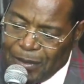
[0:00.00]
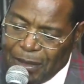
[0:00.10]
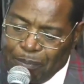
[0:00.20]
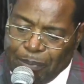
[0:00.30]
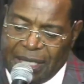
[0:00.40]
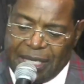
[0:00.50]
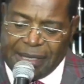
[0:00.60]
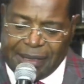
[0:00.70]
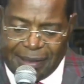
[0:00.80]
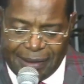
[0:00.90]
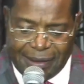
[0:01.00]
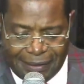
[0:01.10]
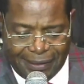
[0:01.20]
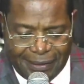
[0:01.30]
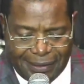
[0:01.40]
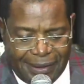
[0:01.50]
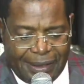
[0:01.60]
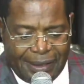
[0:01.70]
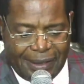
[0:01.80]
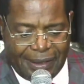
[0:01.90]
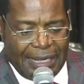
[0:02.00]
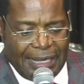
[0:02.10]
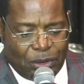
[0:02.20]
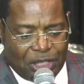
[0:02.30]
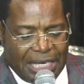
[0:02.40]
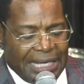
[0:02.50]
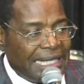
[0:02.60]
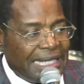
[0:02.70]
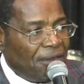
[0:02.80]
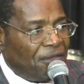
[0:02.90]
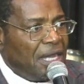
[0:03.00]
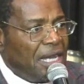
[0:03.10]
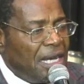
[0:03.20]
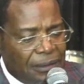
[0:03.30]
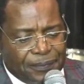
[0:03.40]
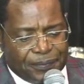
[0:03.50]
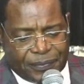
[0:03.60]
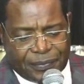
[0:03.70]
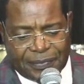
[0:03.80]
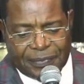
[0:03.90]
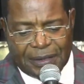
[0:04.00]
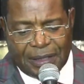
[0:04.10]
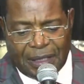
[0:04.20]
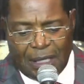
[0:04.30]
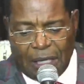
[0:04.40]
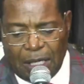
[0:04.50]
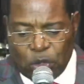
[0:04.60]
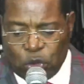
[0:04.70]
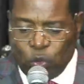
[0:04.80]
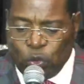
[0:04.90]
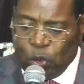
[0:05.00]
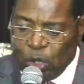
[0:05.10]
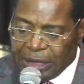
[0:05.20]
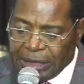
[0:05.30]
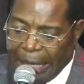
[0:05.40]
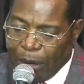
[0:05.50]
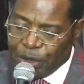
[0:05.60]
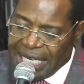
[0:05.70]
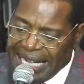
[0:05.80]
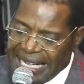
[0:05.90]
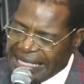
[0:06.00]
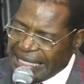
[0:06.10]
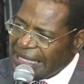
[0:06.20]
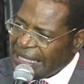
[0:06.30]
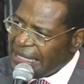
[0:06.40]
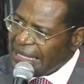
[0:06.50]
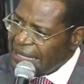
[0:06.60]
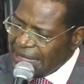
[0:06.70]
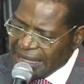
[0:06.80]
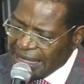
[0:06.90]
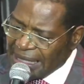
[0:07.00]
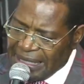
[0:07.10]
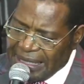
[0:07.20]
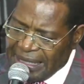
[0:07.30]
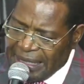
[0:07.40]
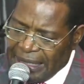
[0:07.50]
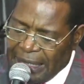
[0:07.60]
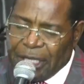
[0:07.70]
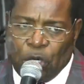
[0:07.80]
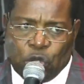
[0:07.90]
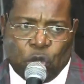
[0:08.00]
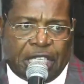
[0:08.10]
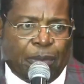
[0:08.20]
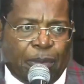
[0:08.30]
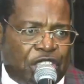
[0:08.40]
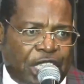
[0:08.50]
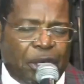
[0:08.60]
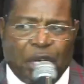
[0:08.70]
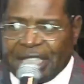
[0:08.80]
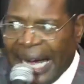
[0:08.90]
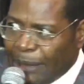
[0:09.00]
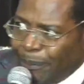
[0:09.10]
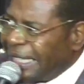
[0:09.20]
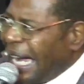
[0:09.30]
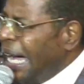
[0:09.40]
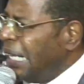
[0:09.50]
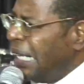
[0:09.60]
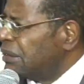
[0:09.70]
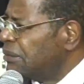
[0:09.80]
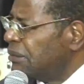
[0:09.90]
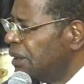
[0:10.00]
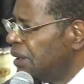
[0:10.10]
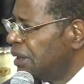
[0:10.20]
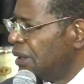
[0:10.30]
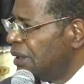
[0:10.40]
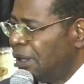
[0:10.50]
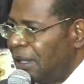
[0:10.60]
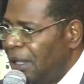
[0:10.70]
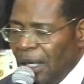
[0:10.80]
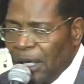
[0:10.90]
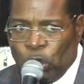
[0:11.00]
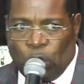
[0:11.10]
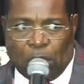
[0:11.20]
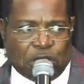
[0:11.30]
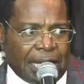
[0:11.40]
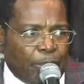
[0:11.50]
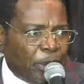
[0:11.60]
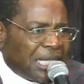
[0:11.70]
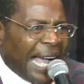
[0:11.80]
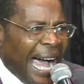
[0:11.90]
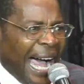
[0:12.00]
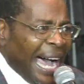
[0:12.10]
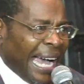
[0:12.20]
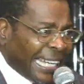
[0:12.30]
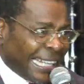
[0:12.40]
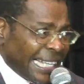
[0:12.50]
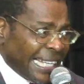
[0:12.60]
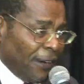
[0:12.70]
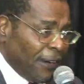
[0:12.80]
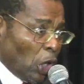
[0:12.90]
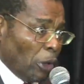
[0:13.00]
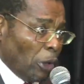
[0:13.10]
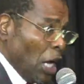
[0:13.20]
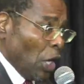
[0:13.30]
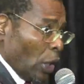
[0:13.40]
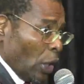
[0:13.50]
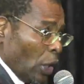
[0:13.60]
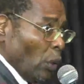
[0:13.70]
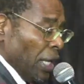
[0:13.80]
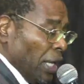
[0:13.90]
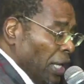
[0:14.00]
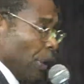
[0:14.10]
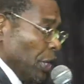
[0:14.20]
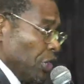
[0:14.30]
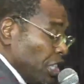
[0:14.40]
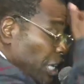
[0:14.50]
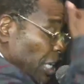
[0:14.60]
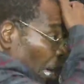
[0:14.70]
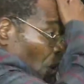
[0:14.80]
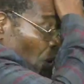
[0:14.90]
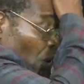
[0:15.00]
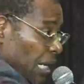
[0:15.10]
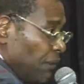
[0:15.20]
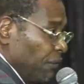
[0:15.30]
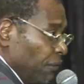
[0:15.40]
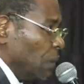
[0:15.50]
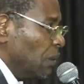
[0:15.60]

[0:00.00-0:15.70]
Please learn to turn a deaf ear to doubters and those who keep on telling it can be done. You want to start a business? Ah, in this environment, you can't win in business. It's a lie of the devil.